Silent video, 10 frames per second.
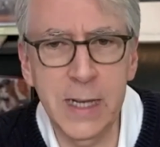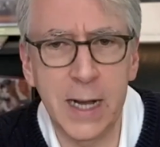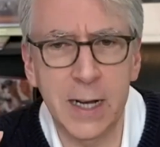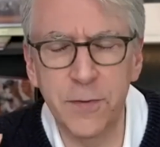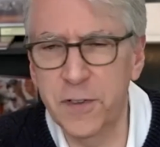
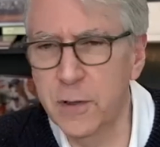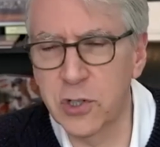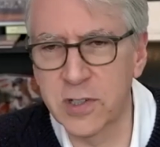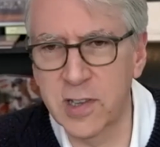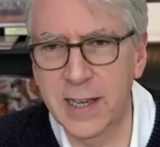uh,
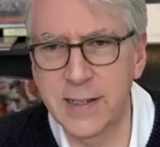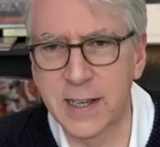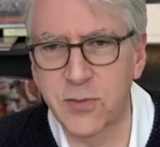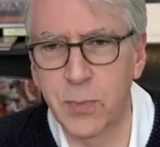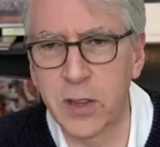future slide
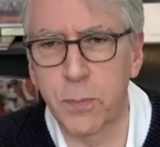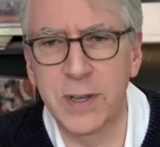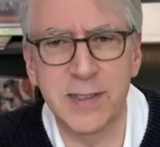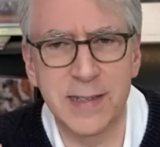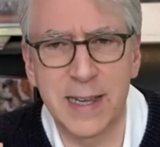decks from other
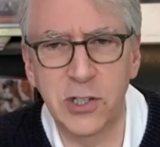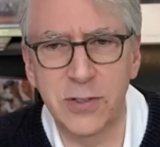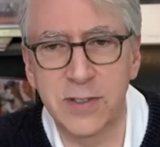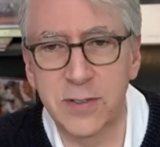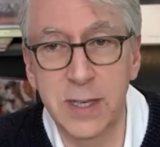
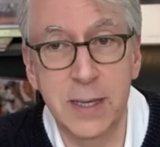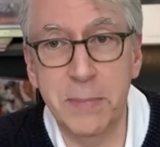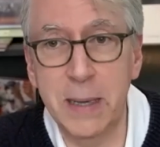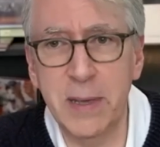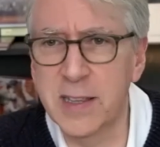presentations,
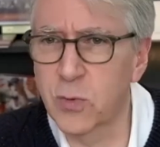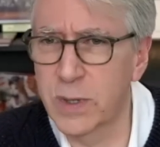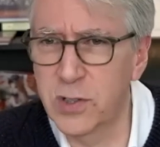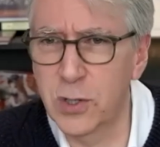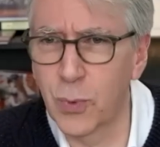maybe this
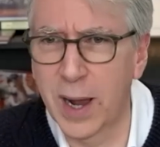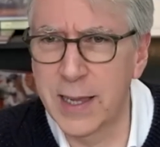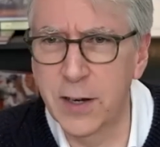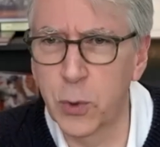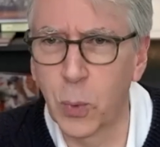one too,
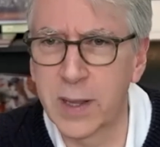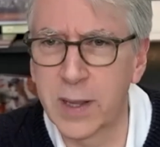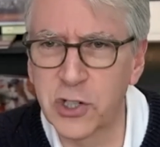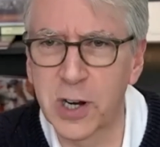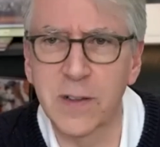Ryan, if you're willing
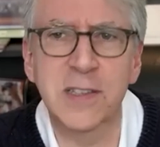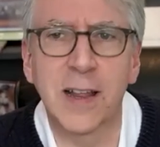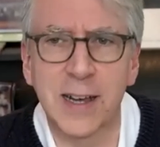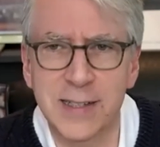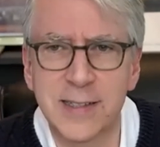to share the
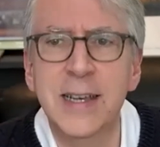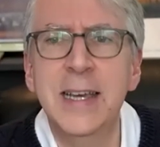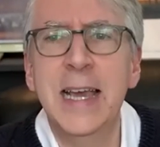slides.